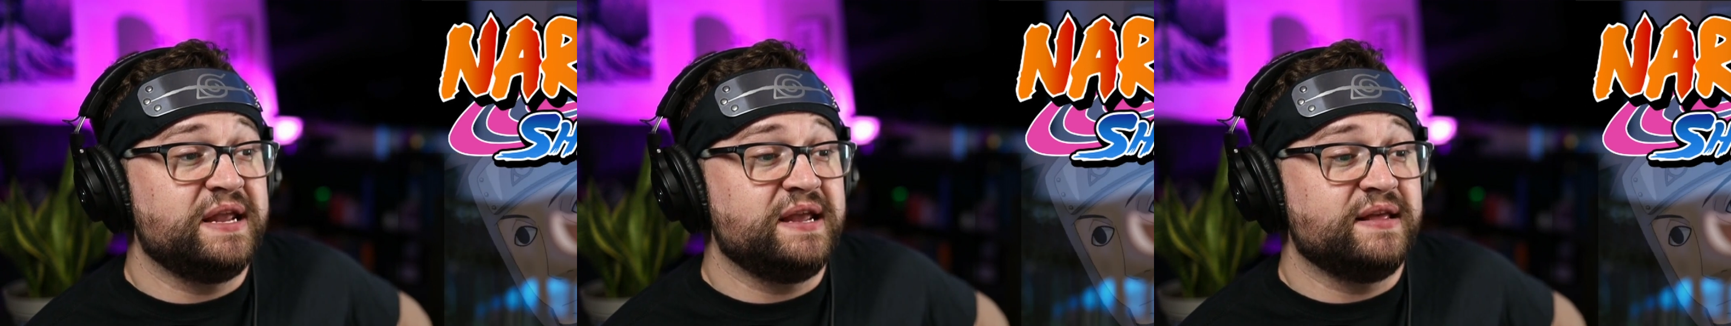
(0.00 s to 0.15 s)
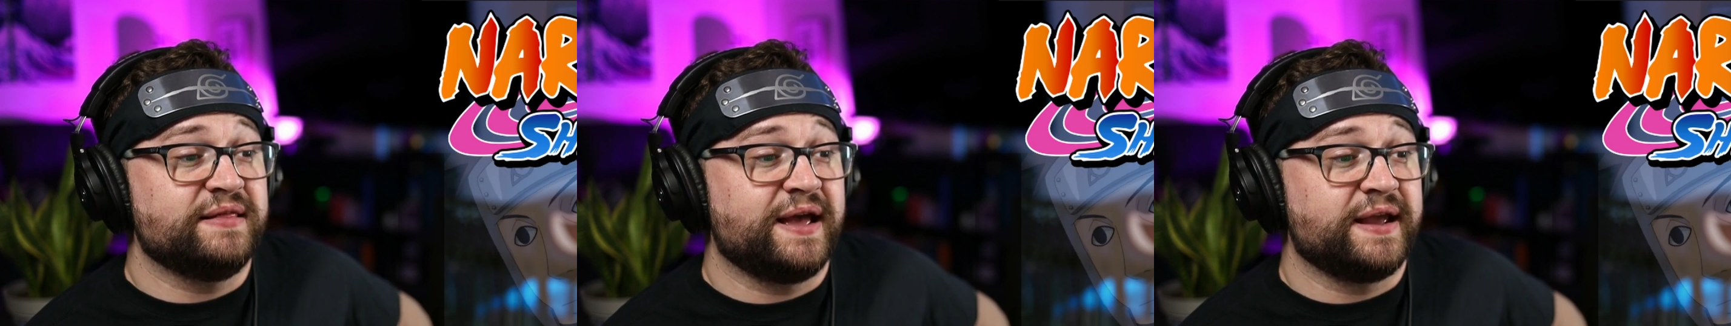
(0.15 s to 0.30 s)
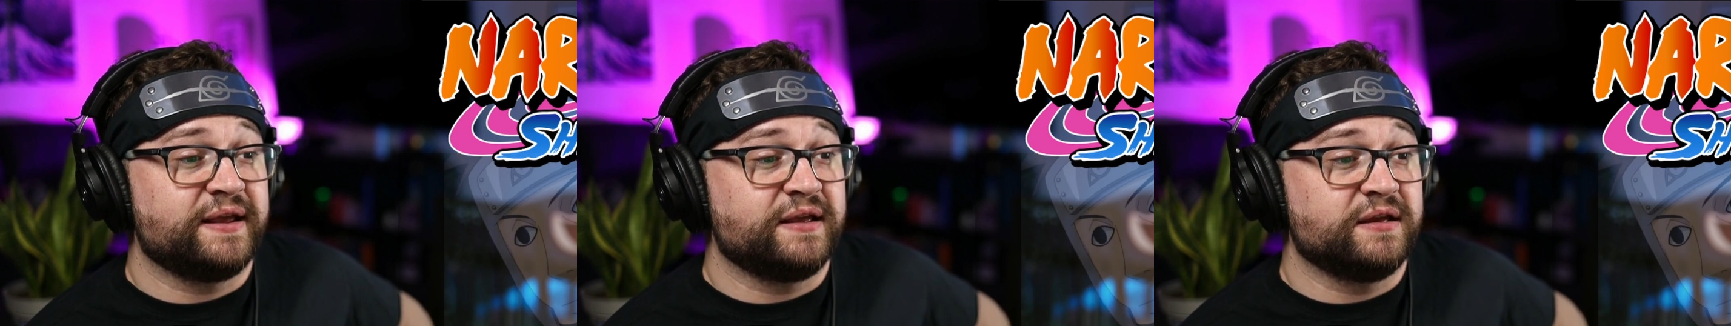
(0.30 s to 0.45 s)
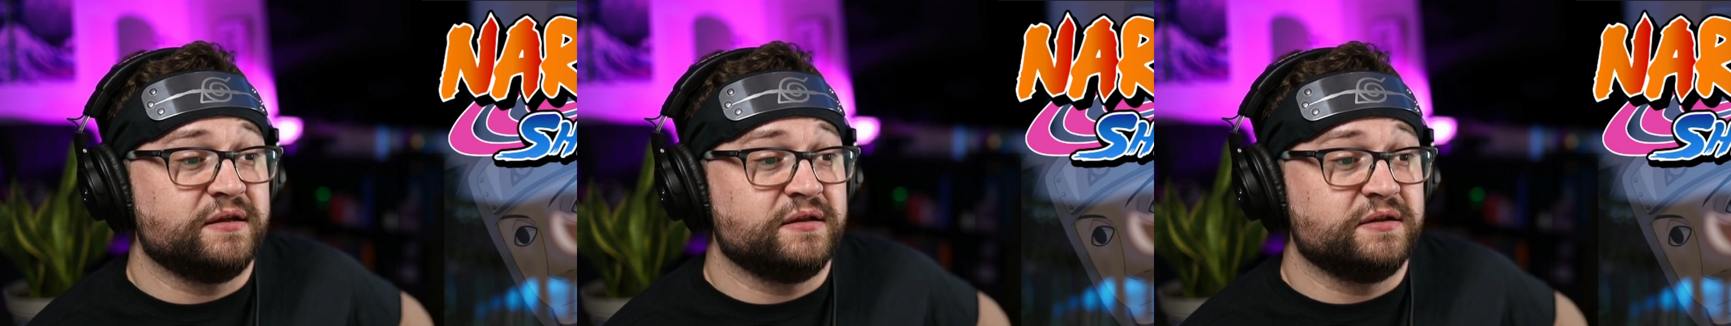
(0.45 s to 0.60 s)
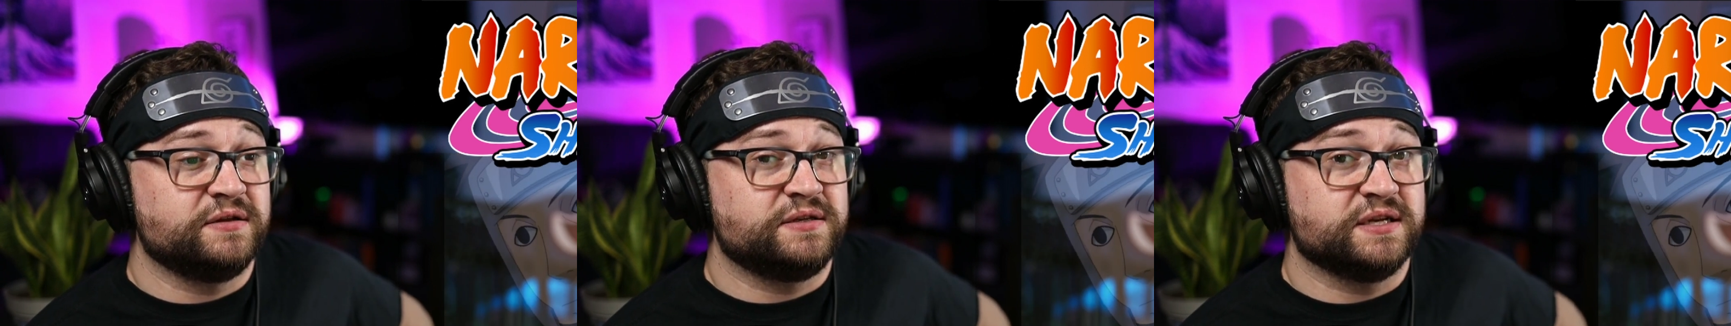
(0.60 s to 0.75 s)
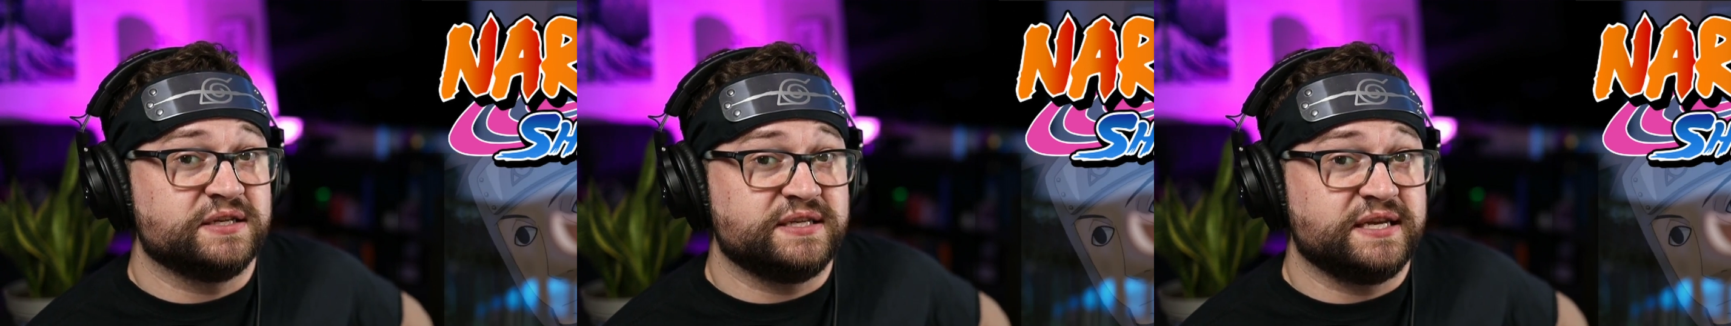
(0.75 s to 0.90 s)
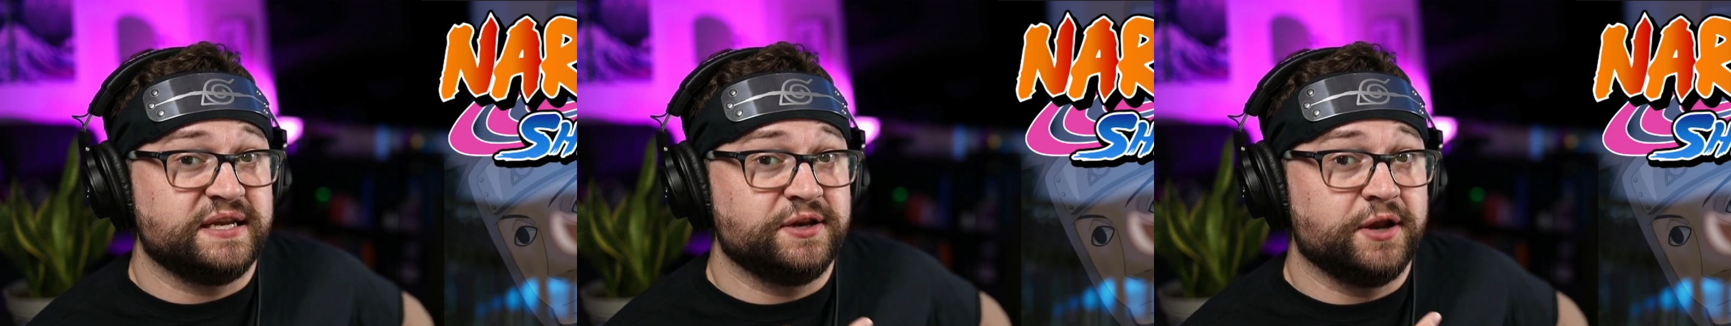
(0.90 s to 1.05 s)
Like,
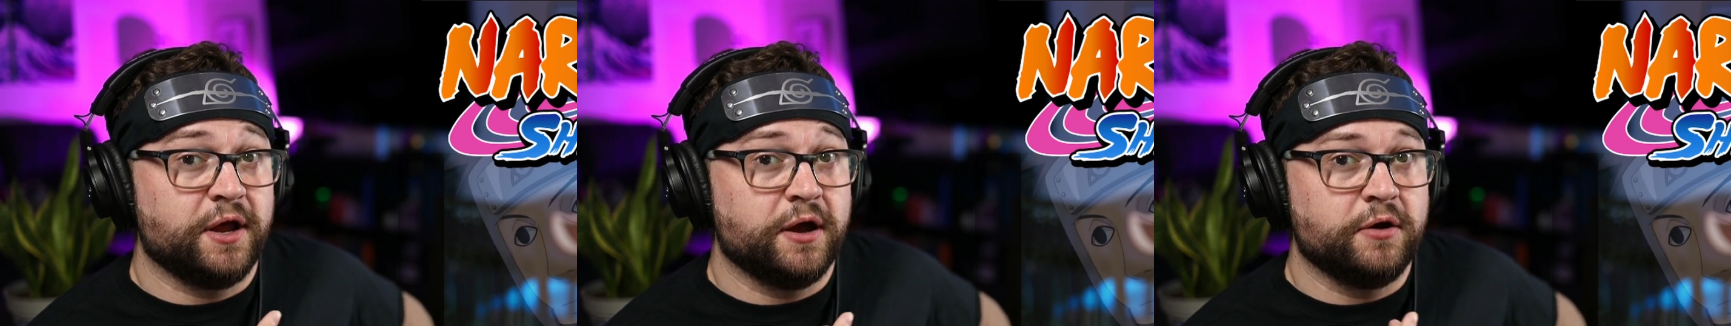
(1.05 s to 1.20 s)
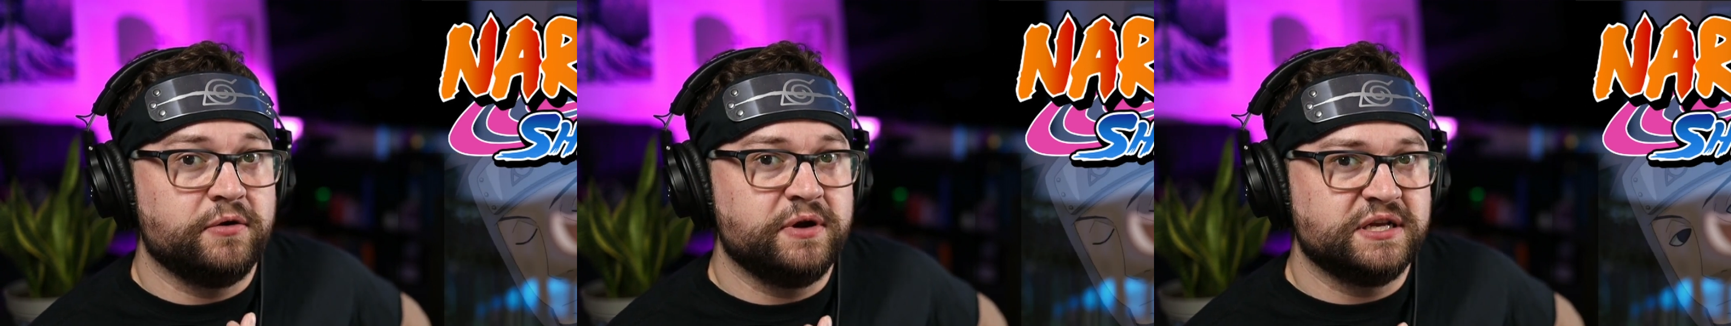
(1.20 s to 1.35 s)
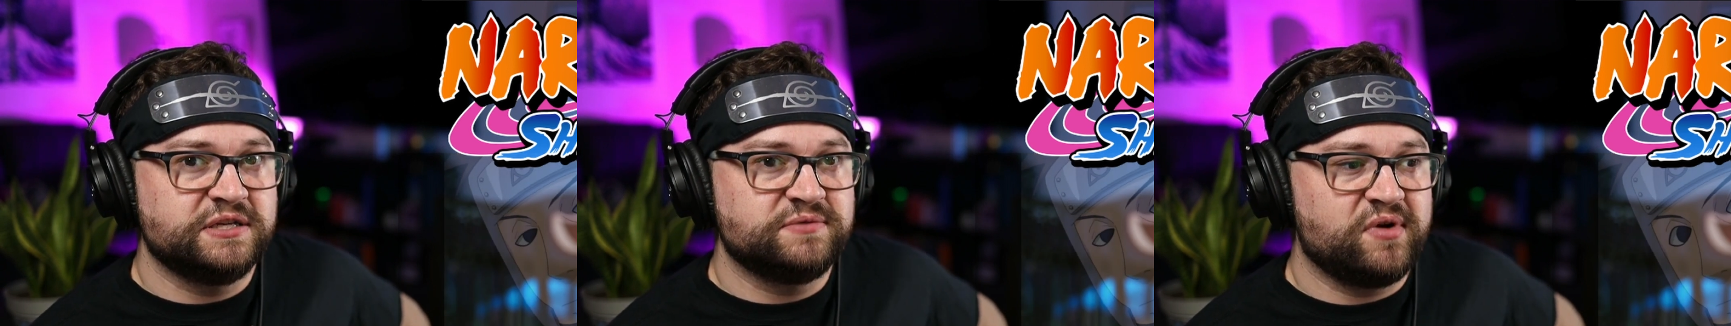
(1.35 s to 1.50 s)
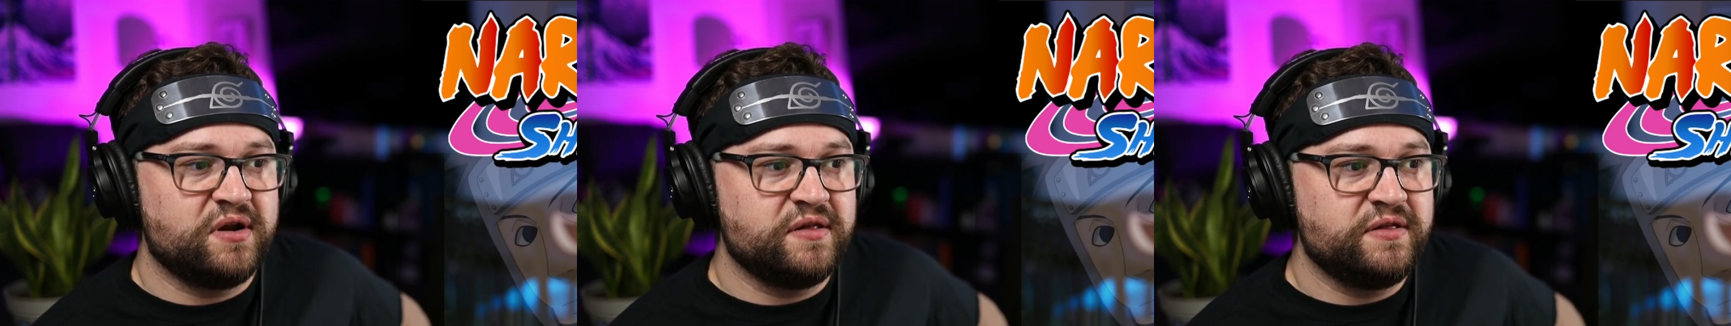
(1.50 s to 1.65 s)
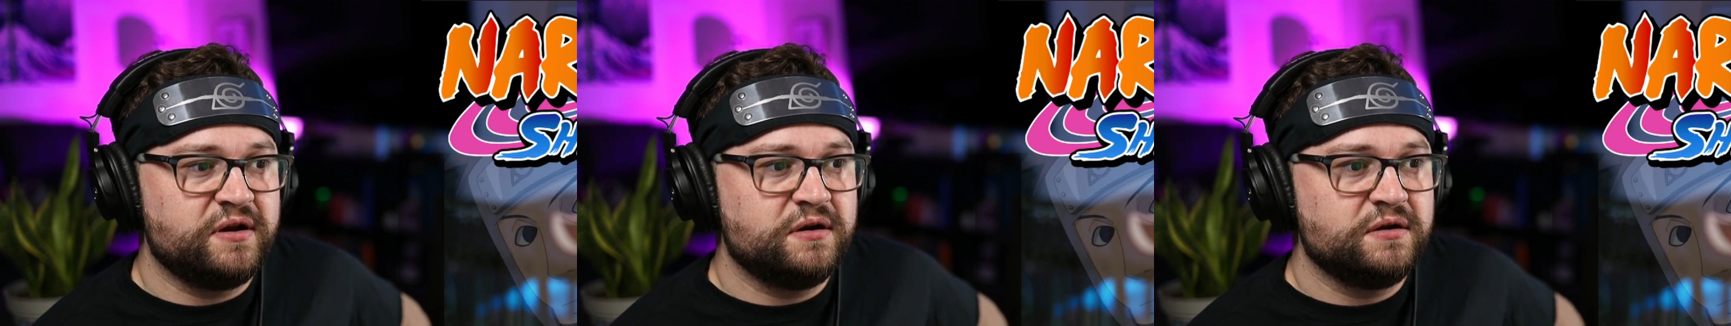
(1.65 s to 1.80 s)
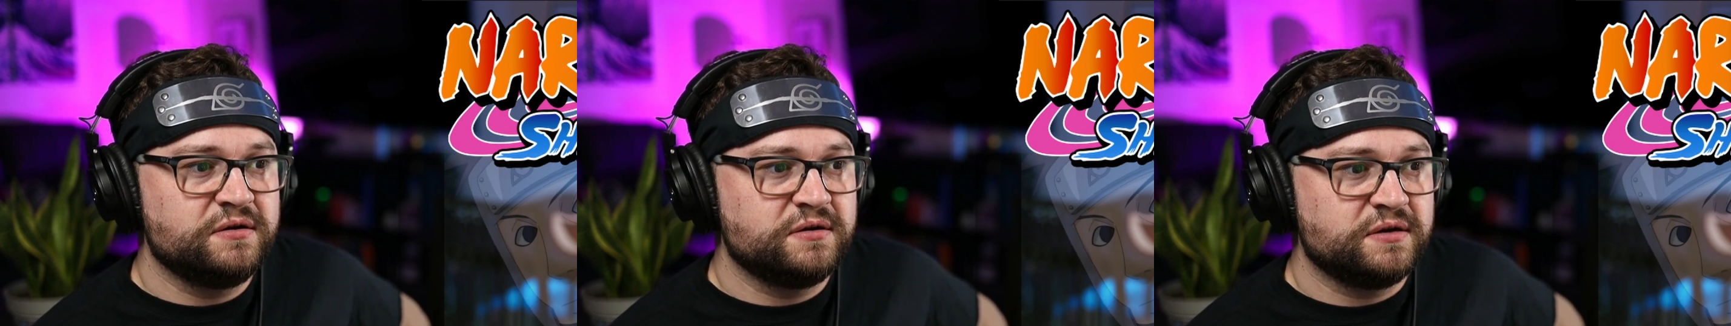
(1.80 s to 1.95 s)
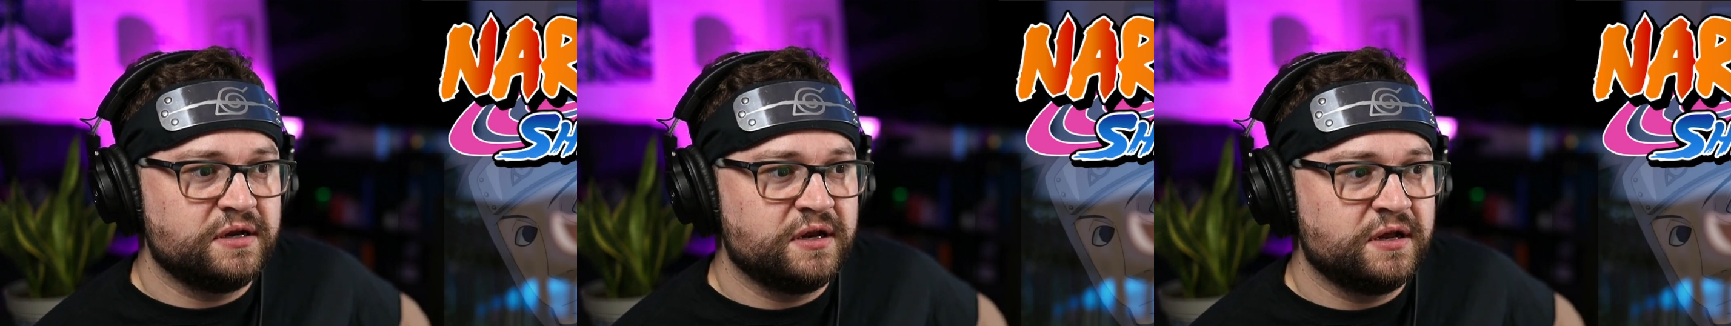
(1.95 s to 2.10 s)
does he know his brother,
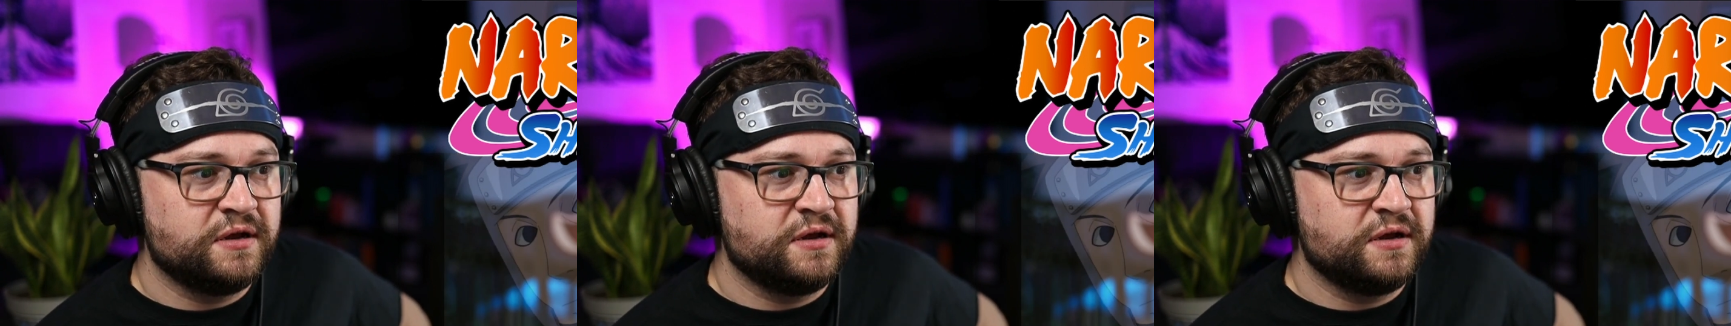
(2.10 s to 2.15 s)
you know?